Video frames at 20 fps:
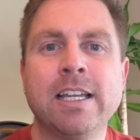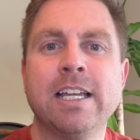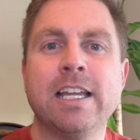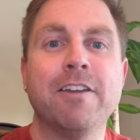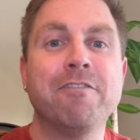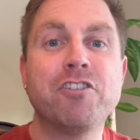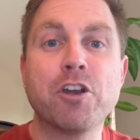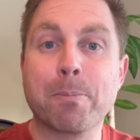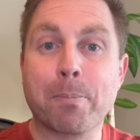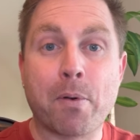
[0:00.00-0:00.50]

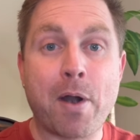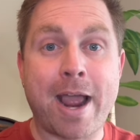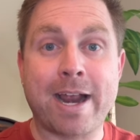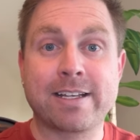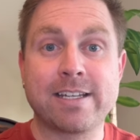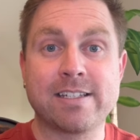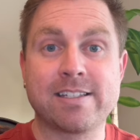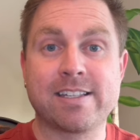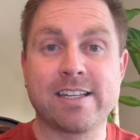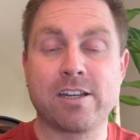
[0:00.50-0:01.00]
If you're
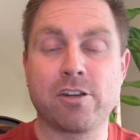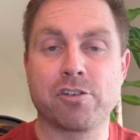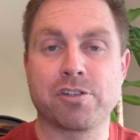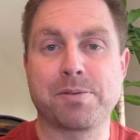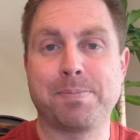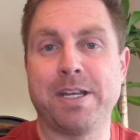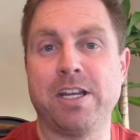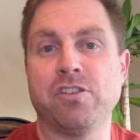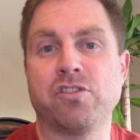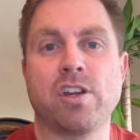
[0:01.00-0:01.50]
practicing your
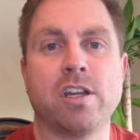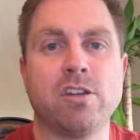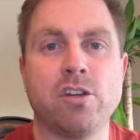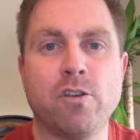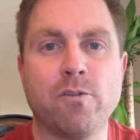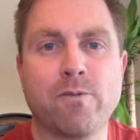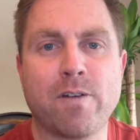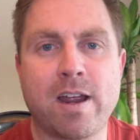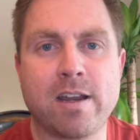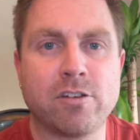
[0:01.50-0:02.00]
speech and
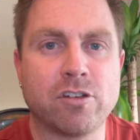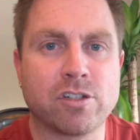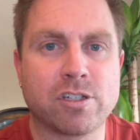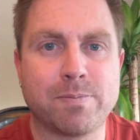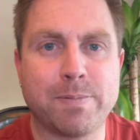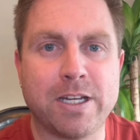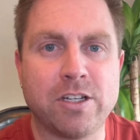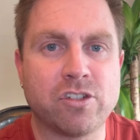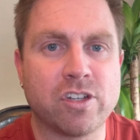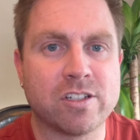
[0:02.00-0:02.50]
you find your
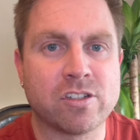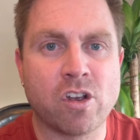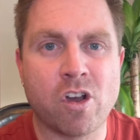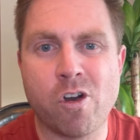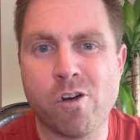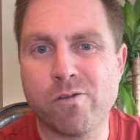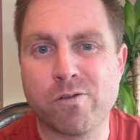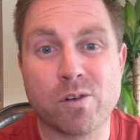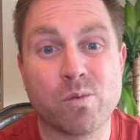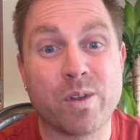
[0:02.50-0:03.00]
speech is
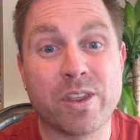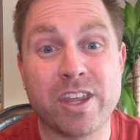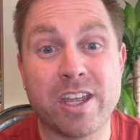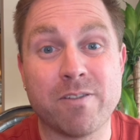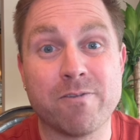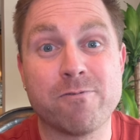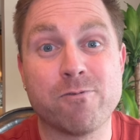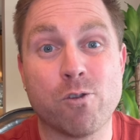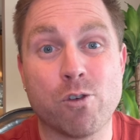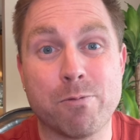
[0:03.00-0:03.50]
over
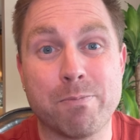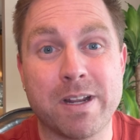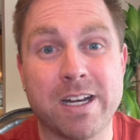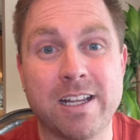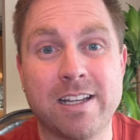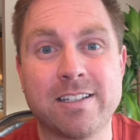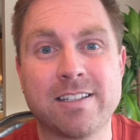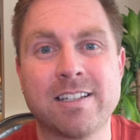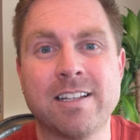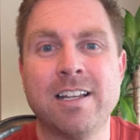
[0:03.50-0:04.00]
within 4
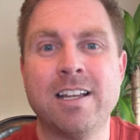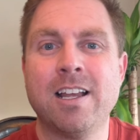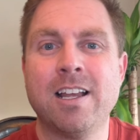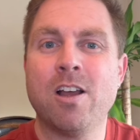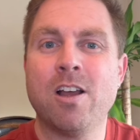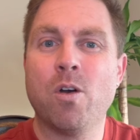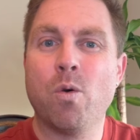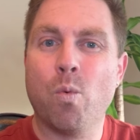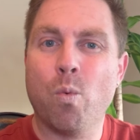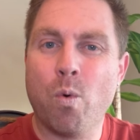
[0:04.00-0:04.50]
minutes,
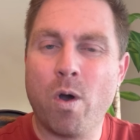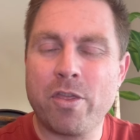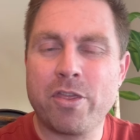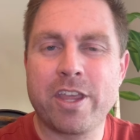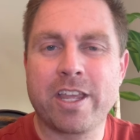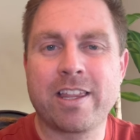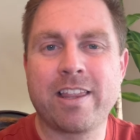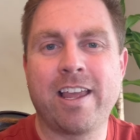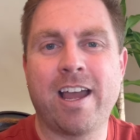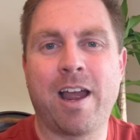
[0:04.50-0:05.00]
one
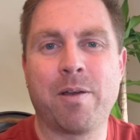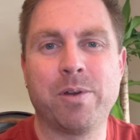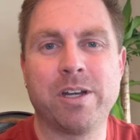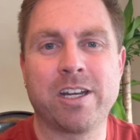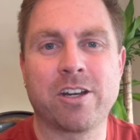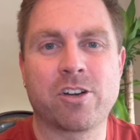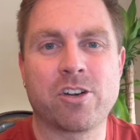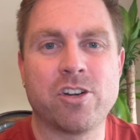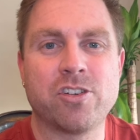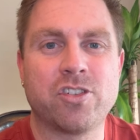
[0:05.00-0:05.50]
thing that I would
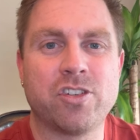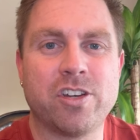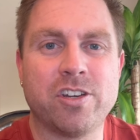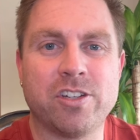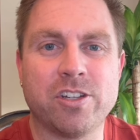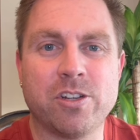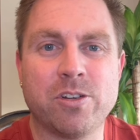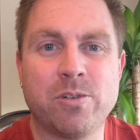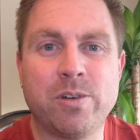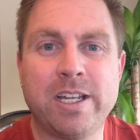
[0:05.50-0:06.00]
encourage you to
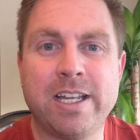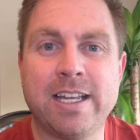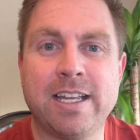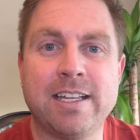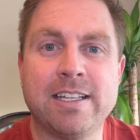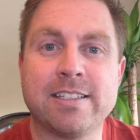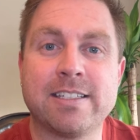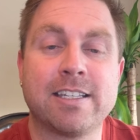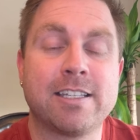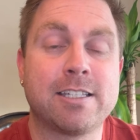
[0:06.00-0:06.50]
do
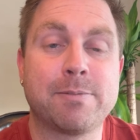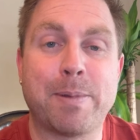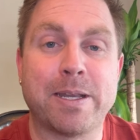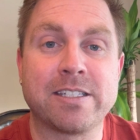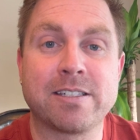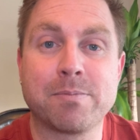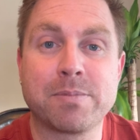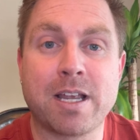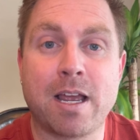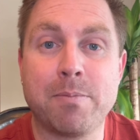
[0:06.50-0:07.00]
is
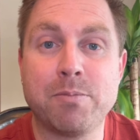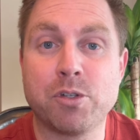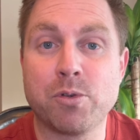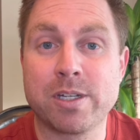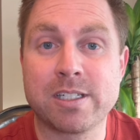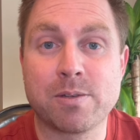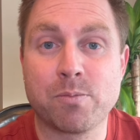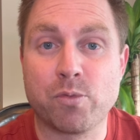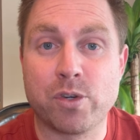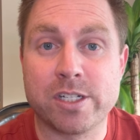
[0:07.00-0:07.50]
spend some time
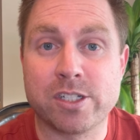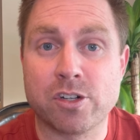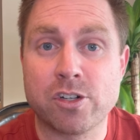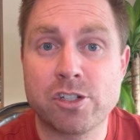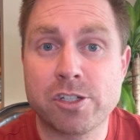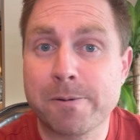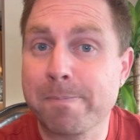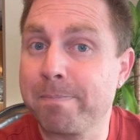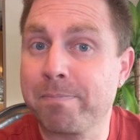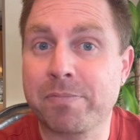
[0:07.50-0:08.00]
doing some
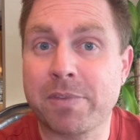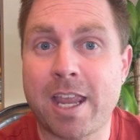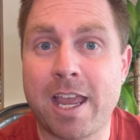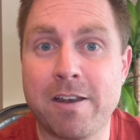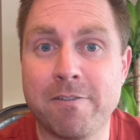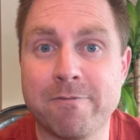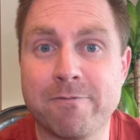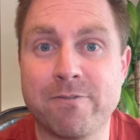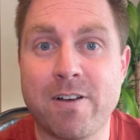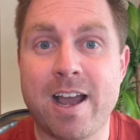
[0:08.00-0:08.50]
research
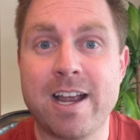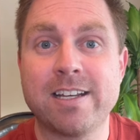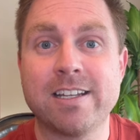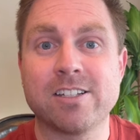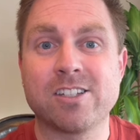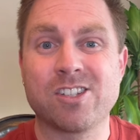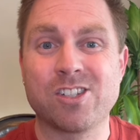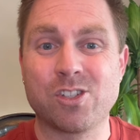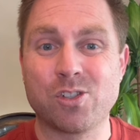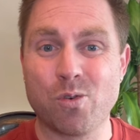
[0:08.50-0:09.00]
and find
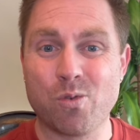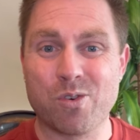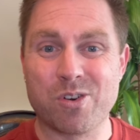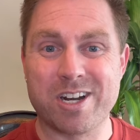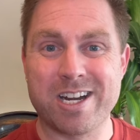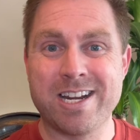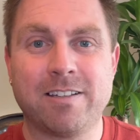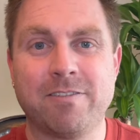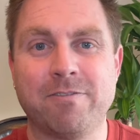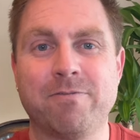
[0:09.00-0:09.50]
a
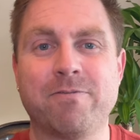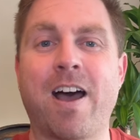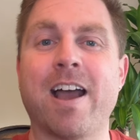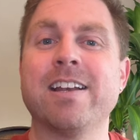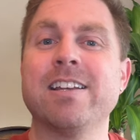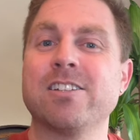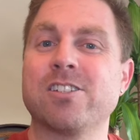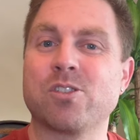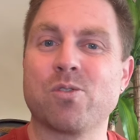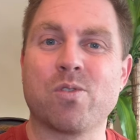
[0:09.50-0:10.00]
story
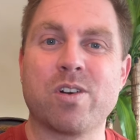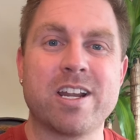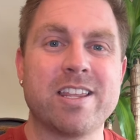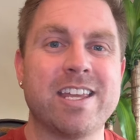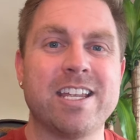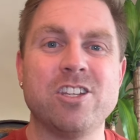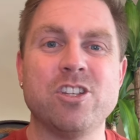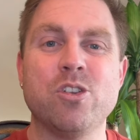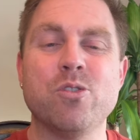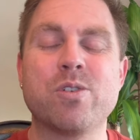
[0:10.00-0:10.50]

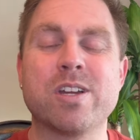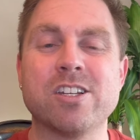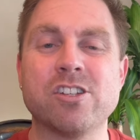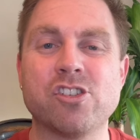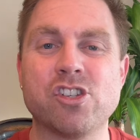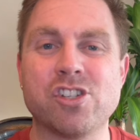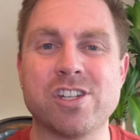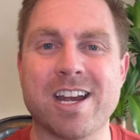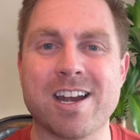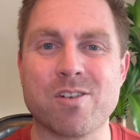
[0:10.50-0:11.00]
that you can
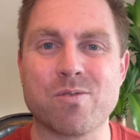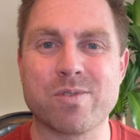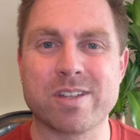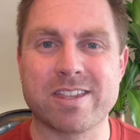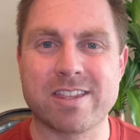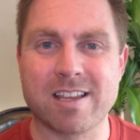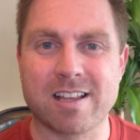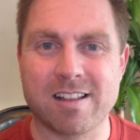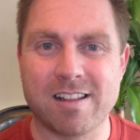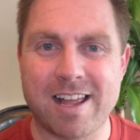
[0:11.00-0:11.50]
share
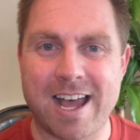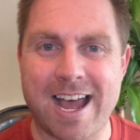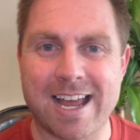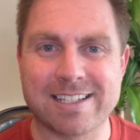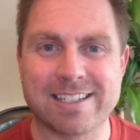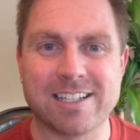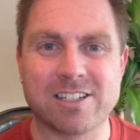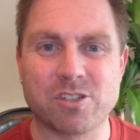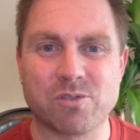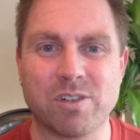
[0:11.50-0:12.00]
with the
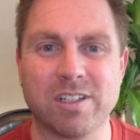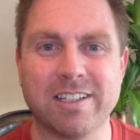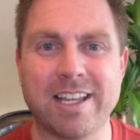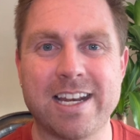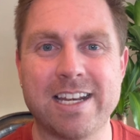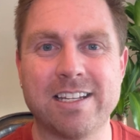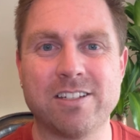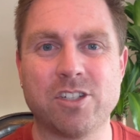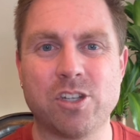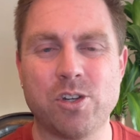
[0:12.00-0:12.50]
class that's
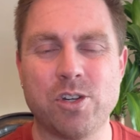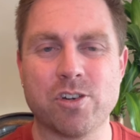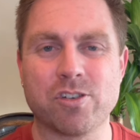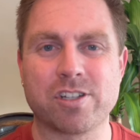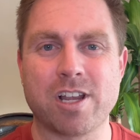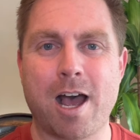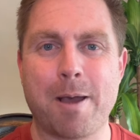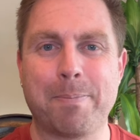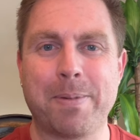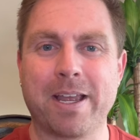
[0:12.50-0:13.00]
related to your
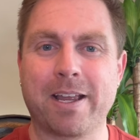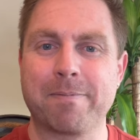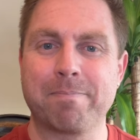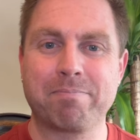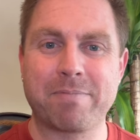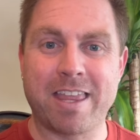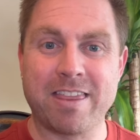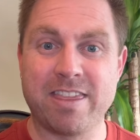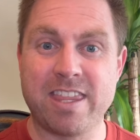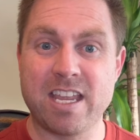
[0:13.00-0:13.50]
topic,
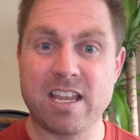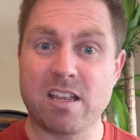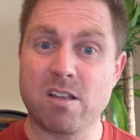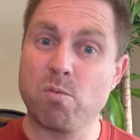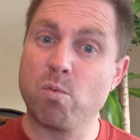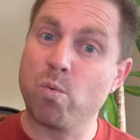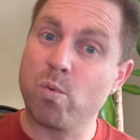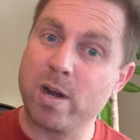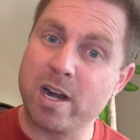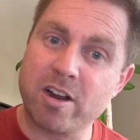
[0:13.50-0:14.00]
and think,
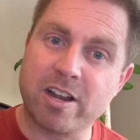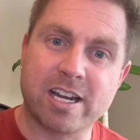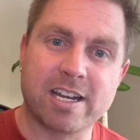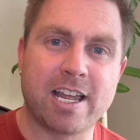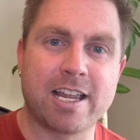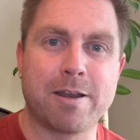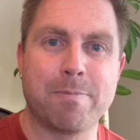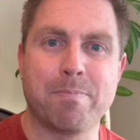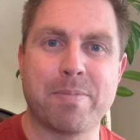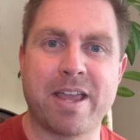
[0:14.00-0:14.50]
where can
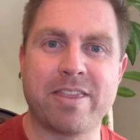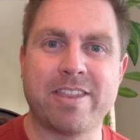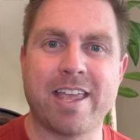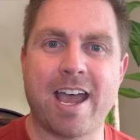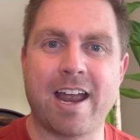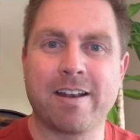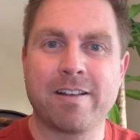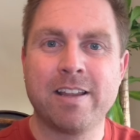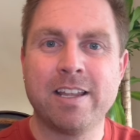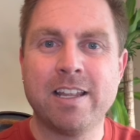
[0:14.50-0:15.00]
I embed
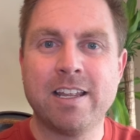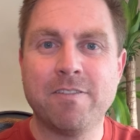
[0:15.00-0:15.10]
that?